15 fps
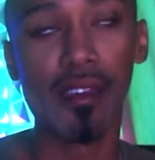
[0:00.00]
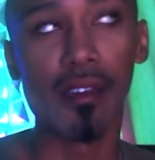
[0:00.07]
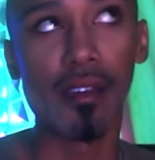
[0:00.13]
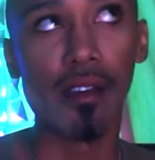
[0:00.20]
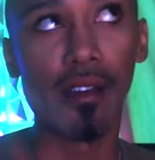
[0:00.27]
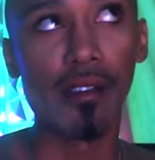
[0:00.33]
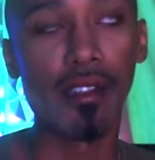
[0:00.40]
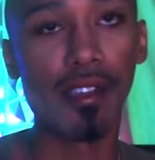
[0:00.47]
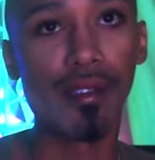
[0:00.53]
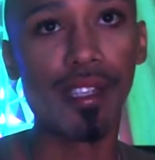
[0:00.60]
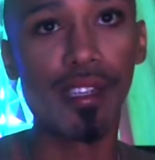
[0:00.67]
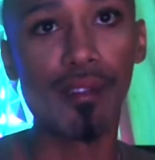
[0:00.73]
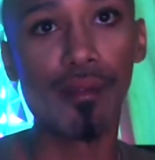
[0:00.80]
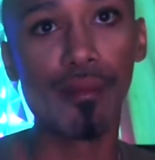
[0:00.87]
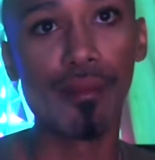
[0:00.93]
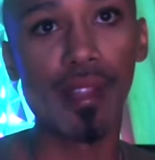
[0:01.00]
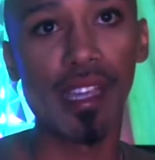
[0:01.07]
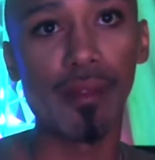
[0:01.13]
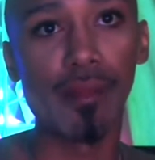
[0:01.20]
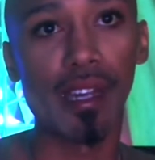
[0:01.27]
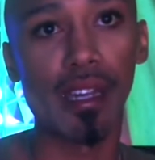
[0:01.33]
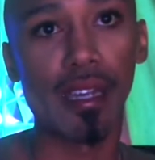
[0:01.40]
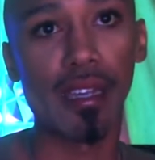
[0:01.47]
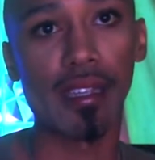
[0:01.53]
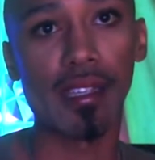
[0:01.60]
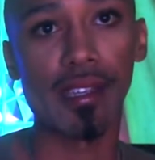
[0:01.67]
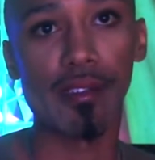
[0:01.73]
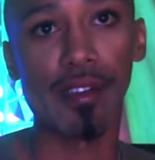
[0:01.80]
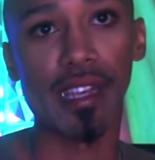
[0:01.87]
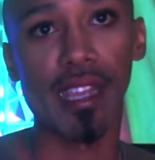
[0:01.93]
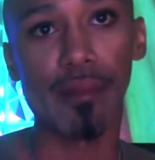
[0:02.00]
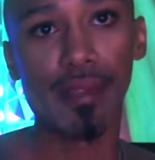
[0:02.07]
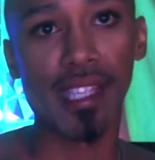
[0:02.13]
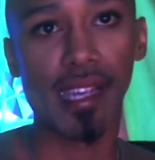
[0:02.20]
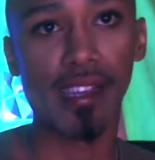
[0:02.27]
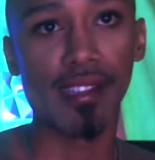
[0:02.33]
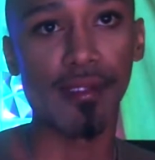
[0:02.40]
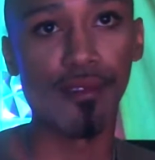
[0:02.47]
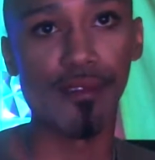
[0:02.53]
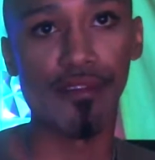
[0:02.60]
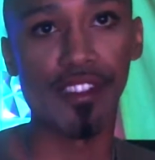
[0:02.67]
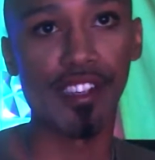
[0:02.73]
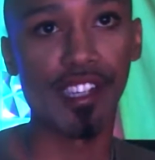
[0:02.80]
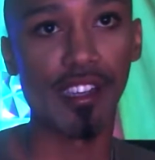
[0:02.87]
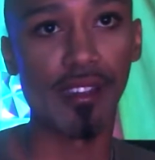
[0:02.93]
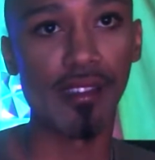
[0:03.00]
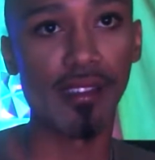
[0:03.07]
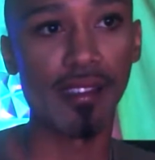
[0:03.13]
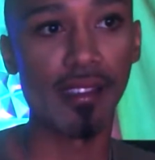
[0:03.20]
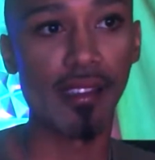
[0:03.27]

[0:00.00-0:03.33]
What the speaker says: on YouTube, like my screen name is Azrael Vicious.